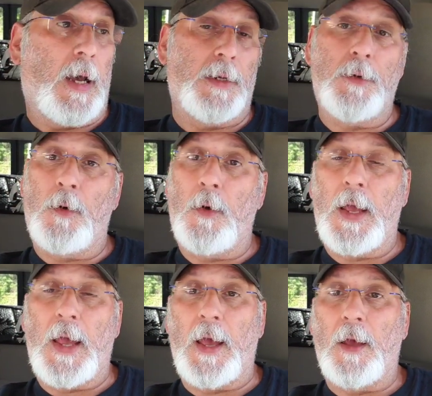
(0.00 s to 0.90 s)
I
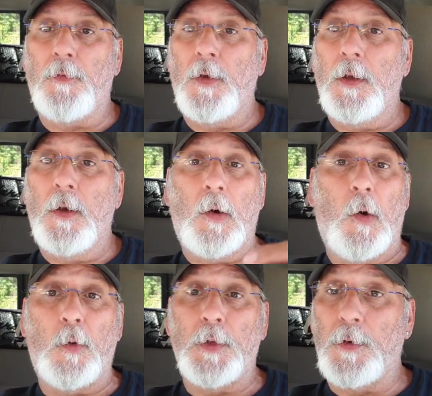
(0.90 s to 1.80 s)
don't have
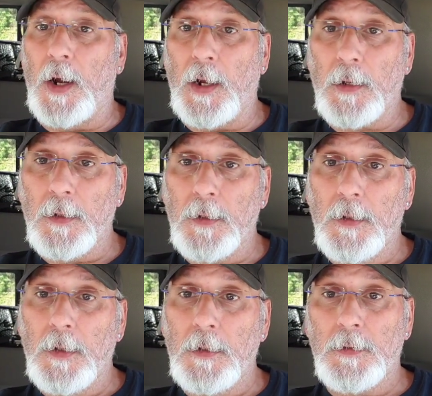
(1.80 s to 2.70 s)
Holy Rock.
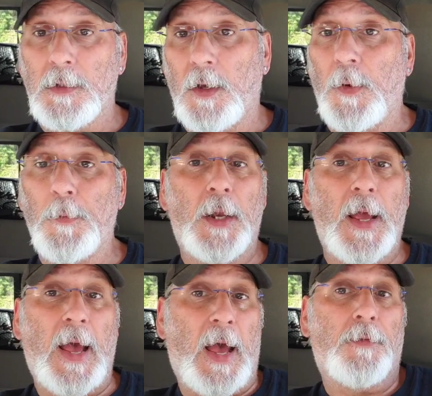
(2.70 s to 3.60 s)
Stuff I'm going
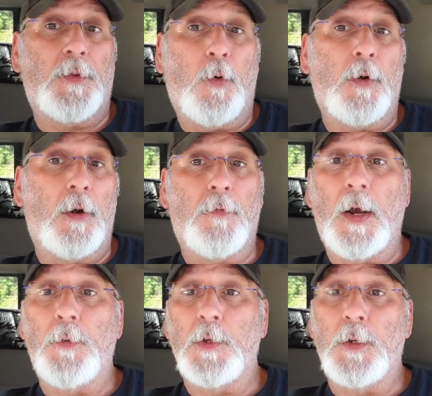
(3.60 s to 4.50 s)
to have to order
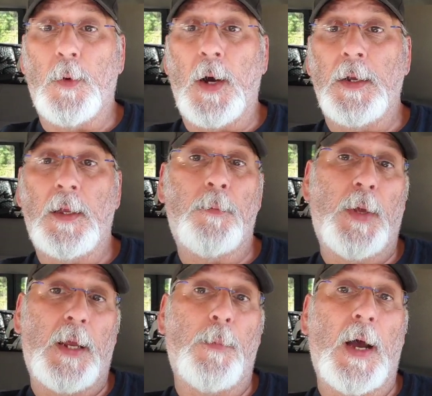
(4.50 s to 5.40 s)
if I really want it
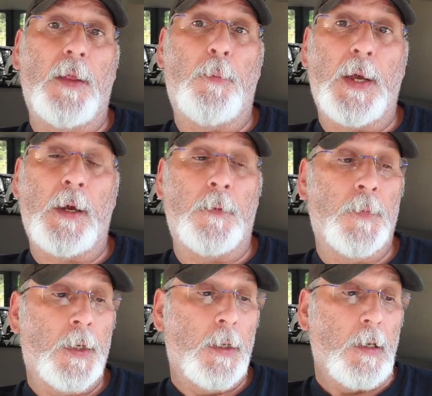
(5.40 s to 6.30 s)
and pay by the
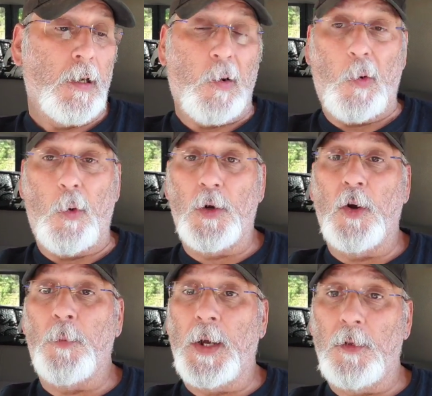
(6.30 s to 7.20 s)
pound. Or
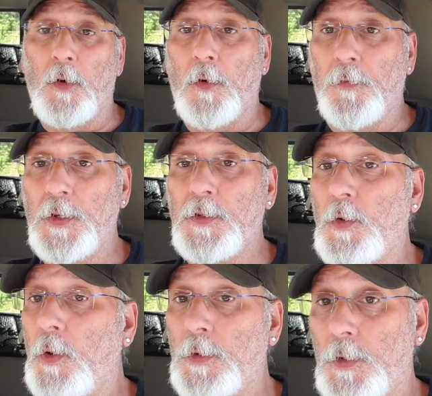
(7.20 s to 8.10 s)
go to my local fish
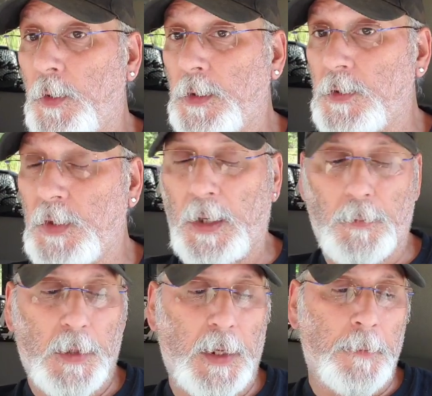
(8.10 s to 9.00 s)
store doing the
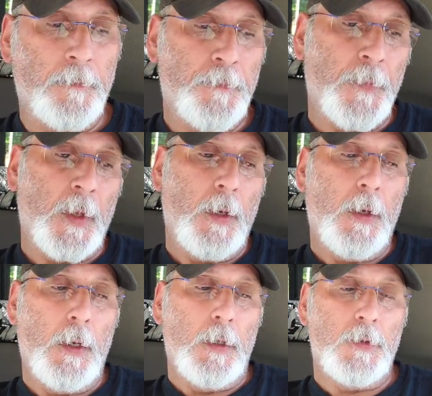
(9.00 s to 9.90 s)
same thing.
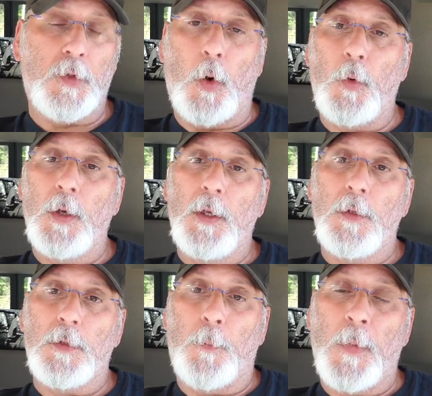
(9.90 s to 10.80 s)
So
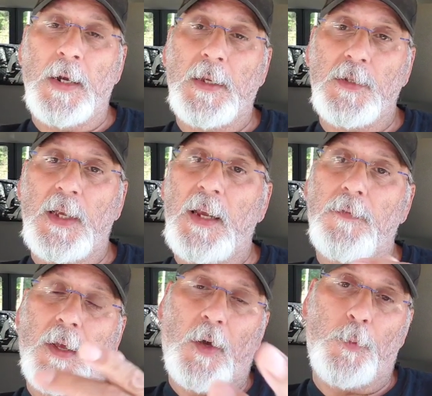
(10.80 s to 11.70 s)
the money
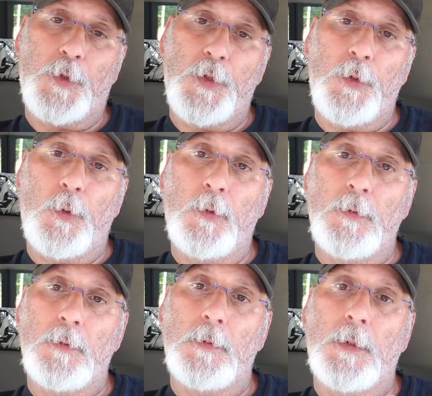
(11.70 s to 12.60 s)
saved helps you.